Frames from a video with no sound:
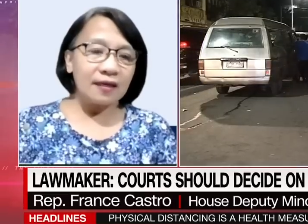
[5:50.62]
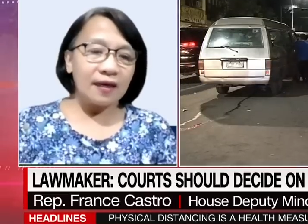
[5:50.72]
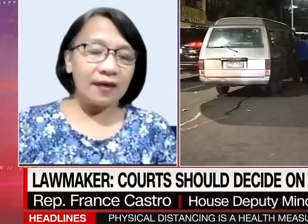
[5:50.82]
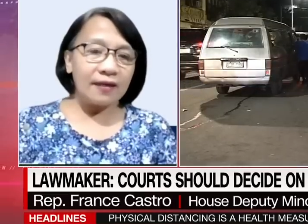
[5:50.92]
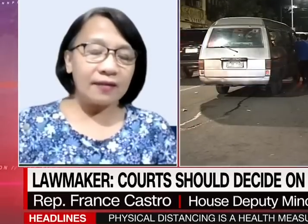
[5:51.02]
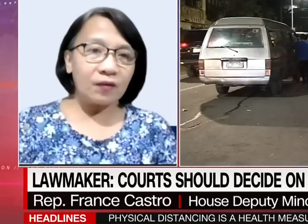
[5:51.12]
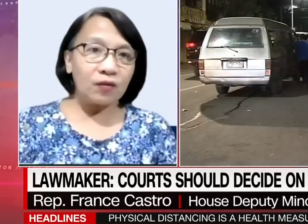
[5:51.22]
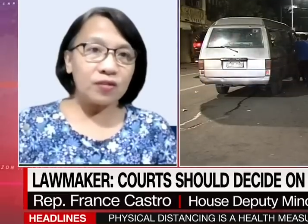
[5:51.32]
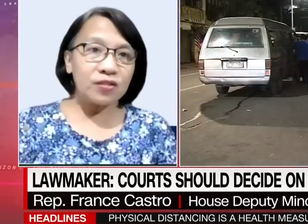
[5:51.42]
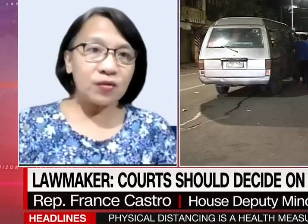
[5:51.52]
and
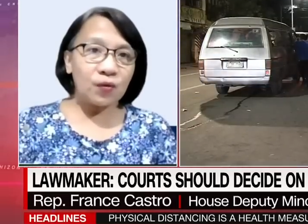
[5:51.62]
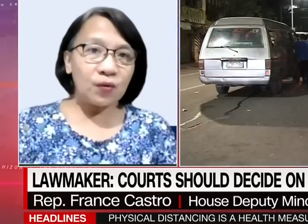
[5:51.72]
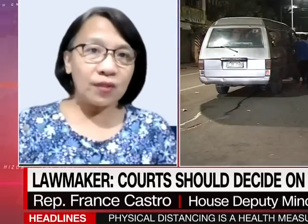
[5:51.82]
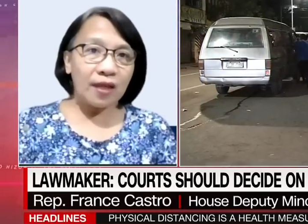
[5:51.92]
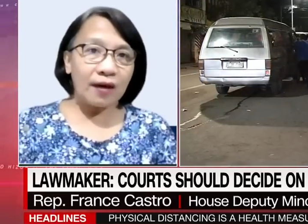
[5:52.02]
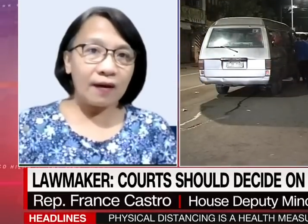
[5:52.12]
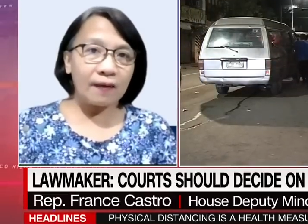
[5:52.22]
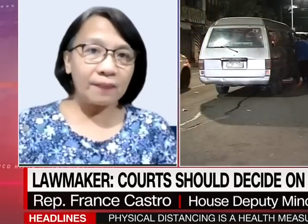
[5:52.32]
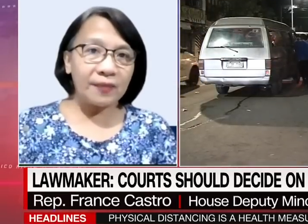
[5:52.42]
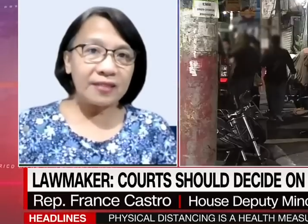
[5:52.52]
also
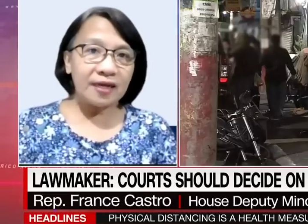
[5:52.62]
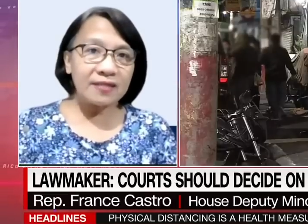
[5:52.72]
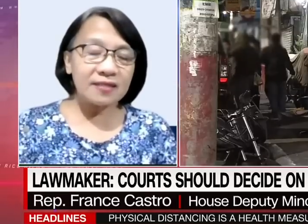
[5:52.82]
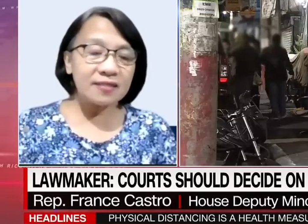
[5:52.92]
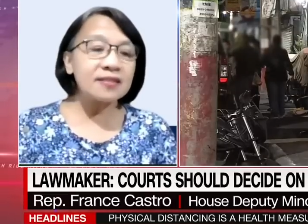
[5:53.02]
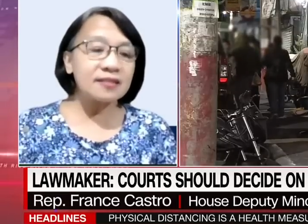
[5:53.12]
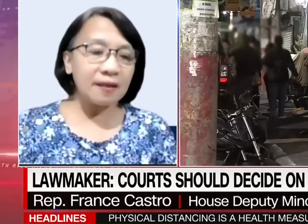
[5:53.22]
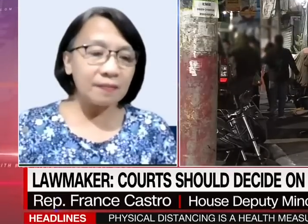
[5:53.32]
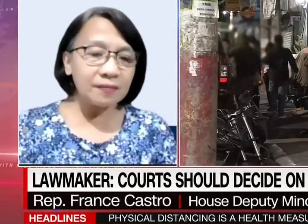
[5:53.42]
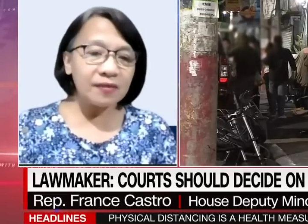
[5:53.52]
the justice
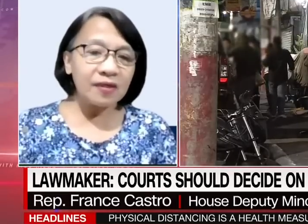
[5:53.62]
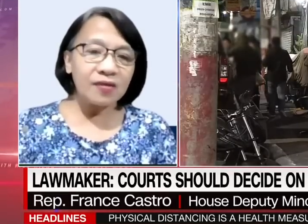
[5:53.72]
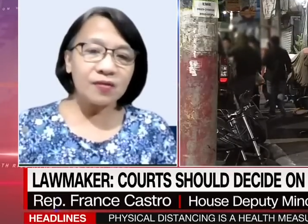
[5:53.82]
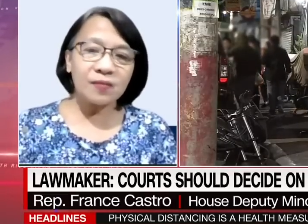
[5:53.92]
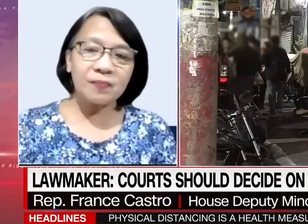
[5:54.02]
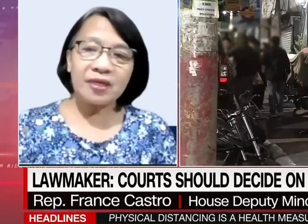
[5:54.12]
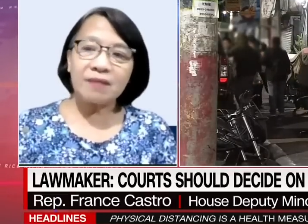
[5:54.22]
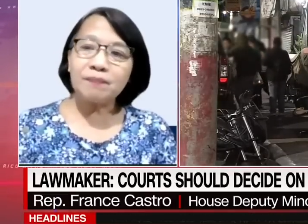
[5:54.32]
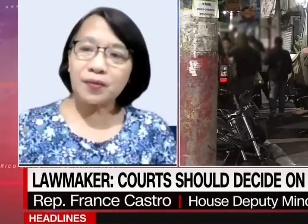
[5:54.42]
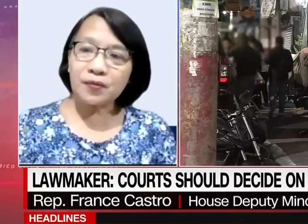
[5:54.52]
system should
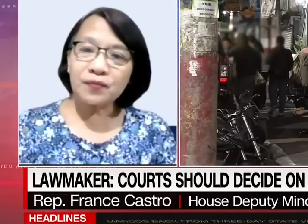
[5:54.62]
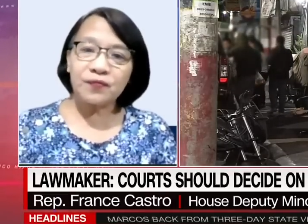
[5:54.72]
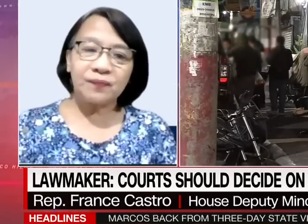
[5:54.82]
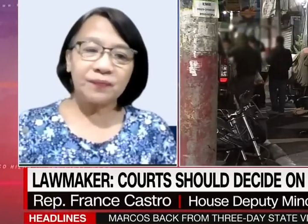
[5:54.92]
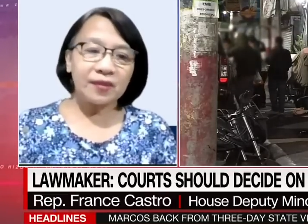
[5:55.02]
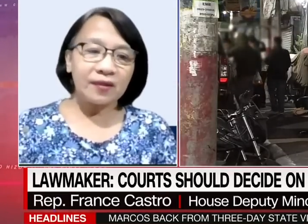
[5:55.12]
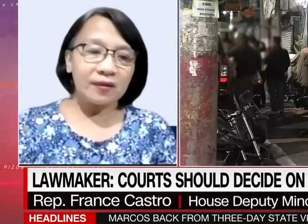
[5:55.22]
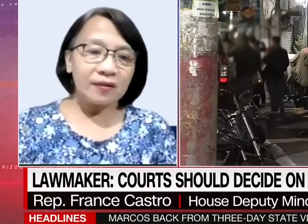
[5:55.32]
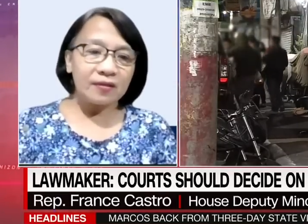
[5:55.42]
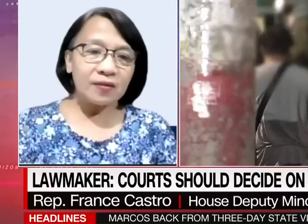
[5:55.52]
be improved
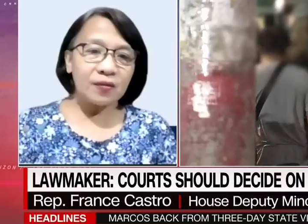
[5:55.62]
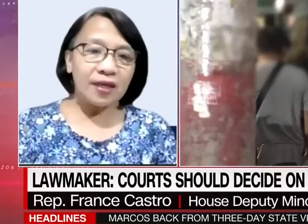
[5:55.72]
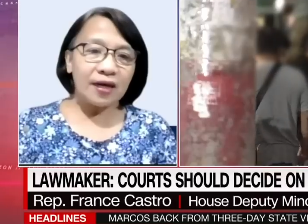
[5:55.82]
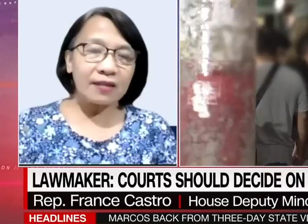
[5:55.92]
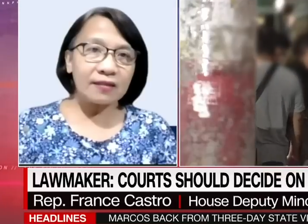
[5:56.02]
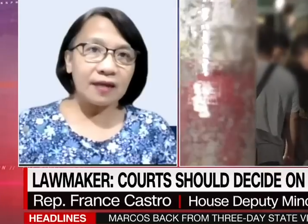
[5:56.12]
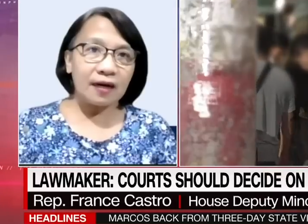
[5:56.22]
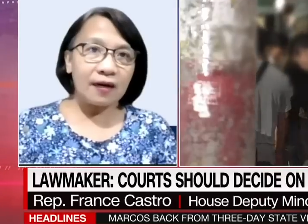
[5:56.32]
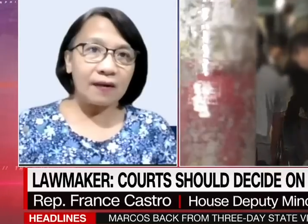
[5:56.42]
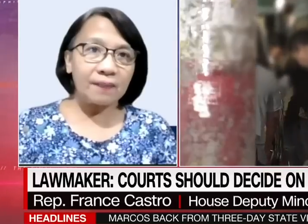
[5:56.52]
so that
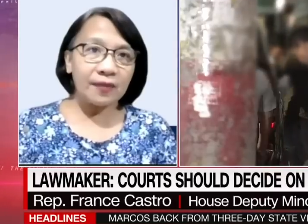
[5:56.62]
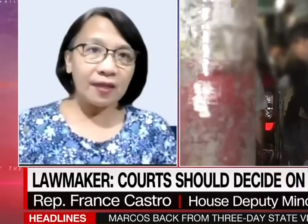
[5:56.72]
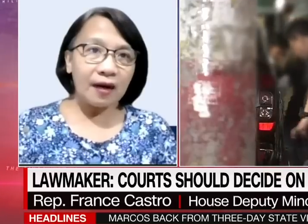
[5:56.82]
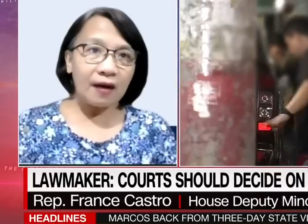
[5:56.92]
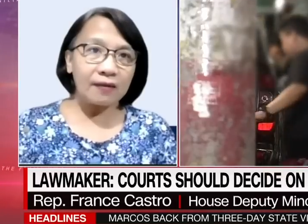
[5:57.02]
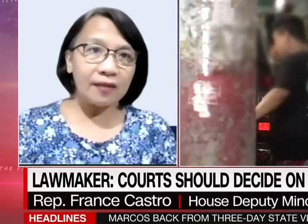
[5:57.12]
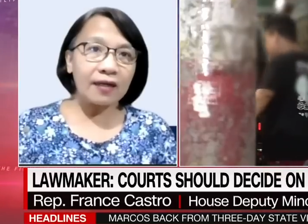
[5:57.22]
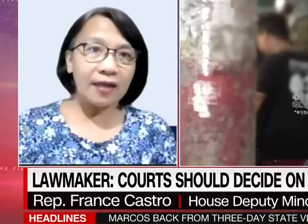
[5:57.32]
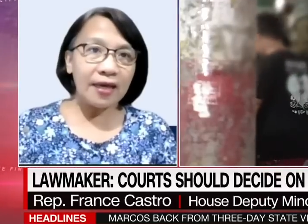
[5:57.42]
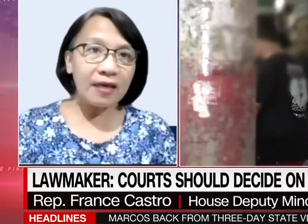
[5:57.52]

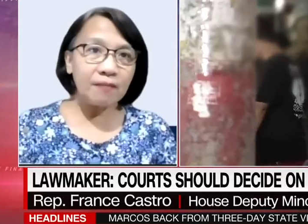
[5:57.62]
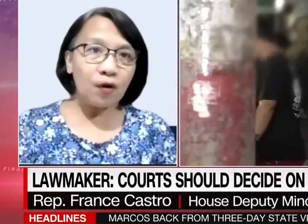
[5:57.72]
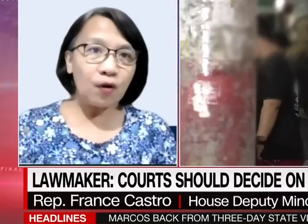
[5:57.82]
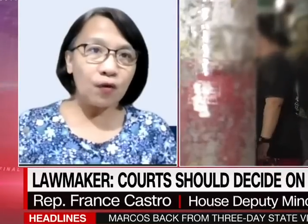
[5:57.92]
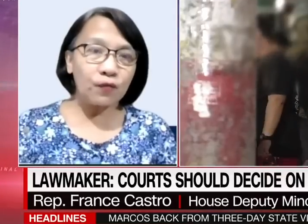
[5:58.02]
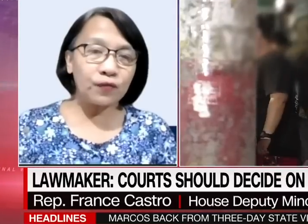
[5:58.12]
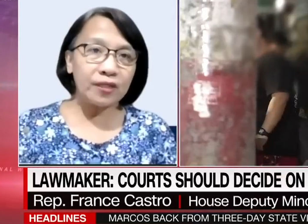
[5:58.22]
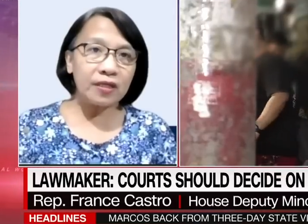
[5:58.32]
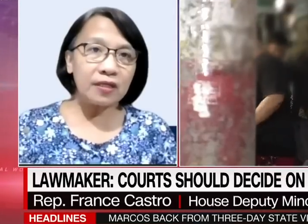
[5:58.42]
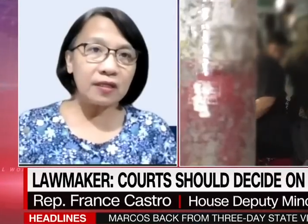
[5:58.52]
the claim of
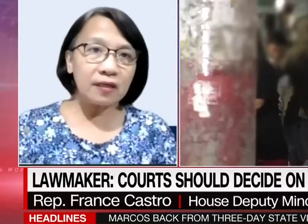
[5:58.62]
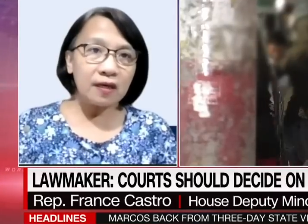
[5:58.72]
the